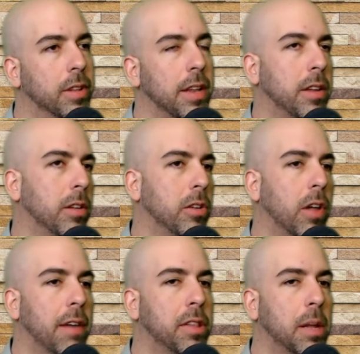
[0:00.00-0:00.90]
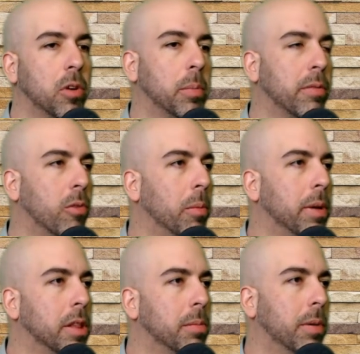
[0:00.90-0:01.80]
So you'll have similar
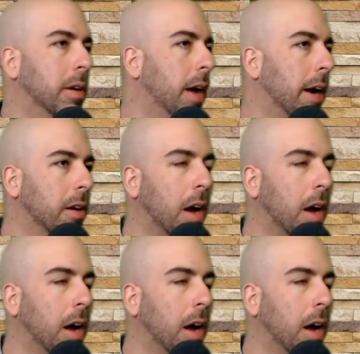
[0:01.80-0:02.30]
performance but higher